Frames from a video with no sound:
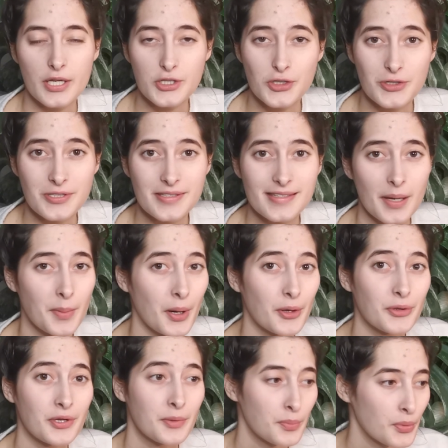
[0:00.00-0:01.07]
questions
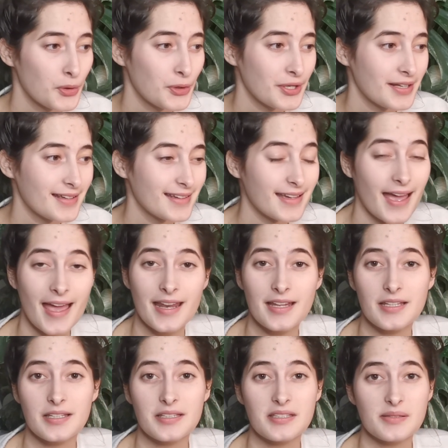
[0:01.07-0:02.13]
about importing,
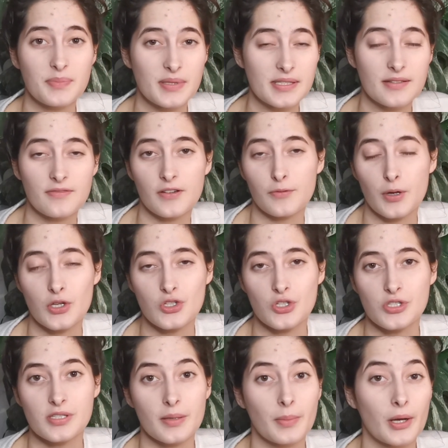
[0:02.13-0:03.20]
any specific
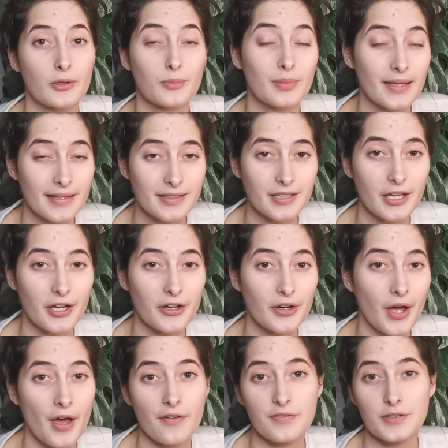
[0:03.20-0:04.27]
questions about plant
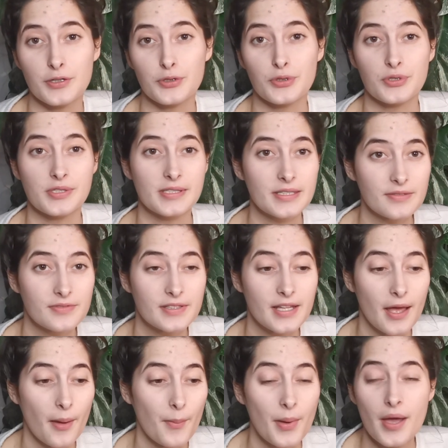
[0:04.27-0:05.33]
care after you receive
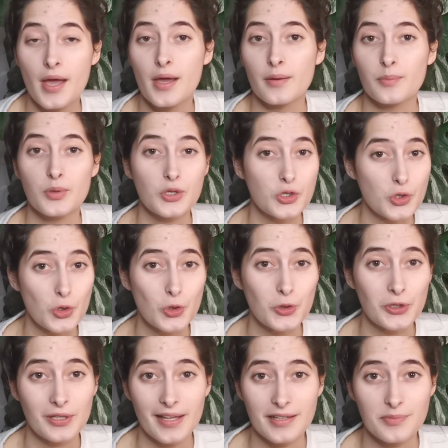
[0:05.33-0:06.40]
them, be sure
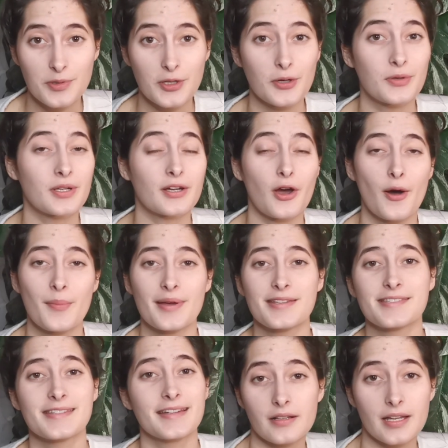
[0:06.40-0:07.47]
to let me know in the
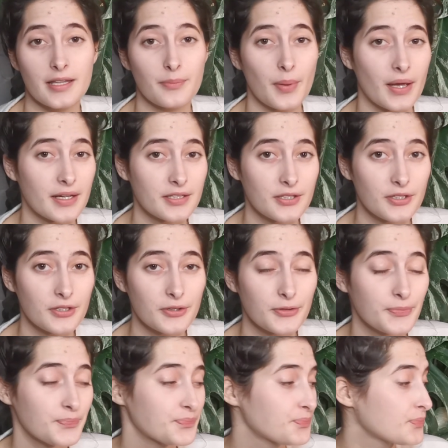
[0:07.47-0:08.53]
comments and I'll get back to
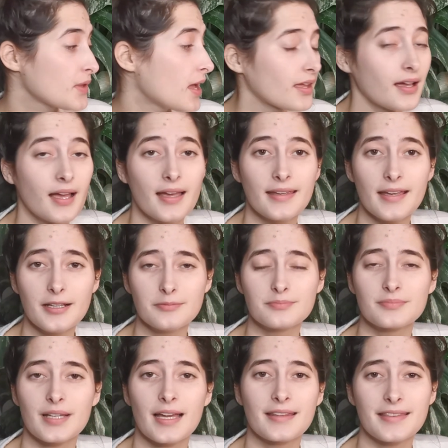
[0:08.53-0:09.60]
you. And yeah,
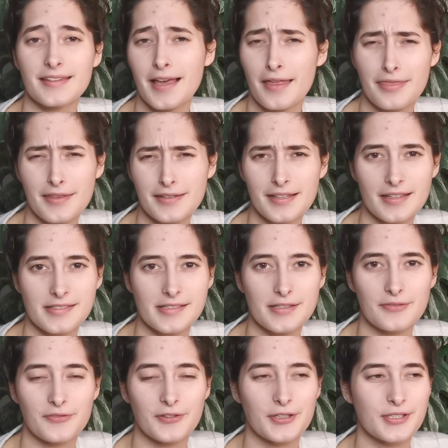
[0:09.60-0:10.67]
I think that's
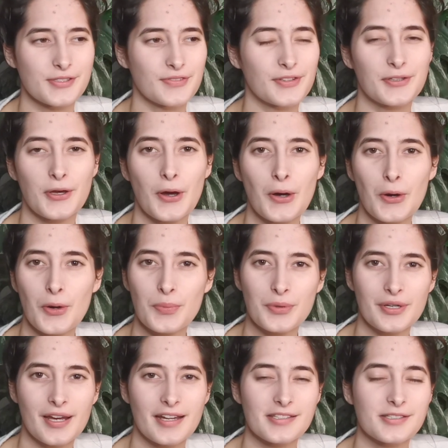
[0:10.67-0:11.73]
it for this video.
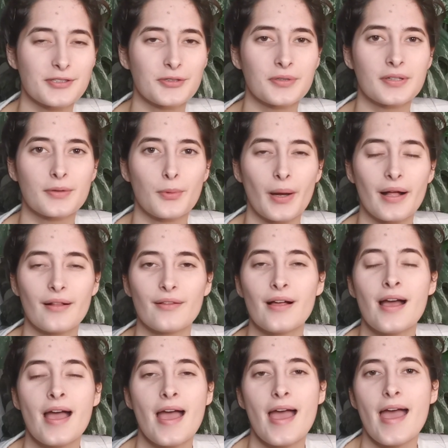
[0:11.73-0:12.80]
Hope you guys are doing
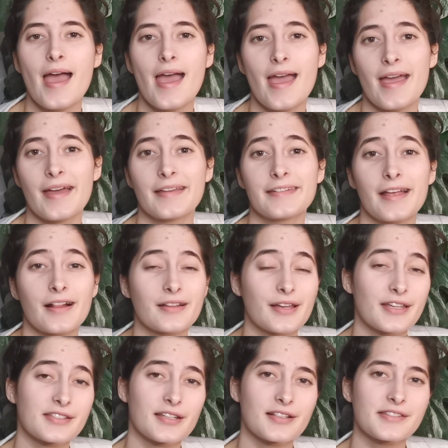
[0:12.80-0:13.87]
well, and
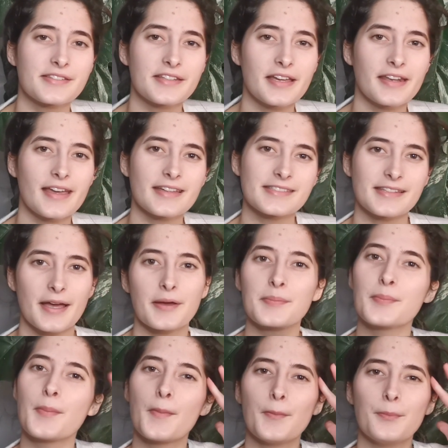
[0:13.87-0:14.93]
I'll see you next
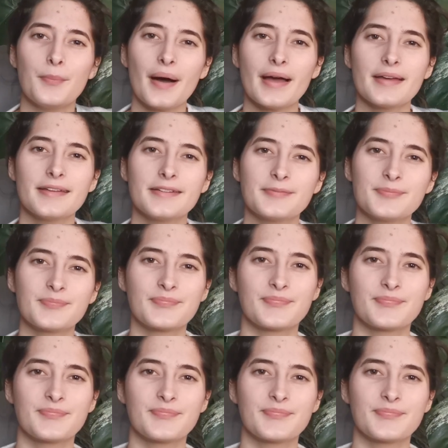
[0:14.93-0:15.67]
time. Bye!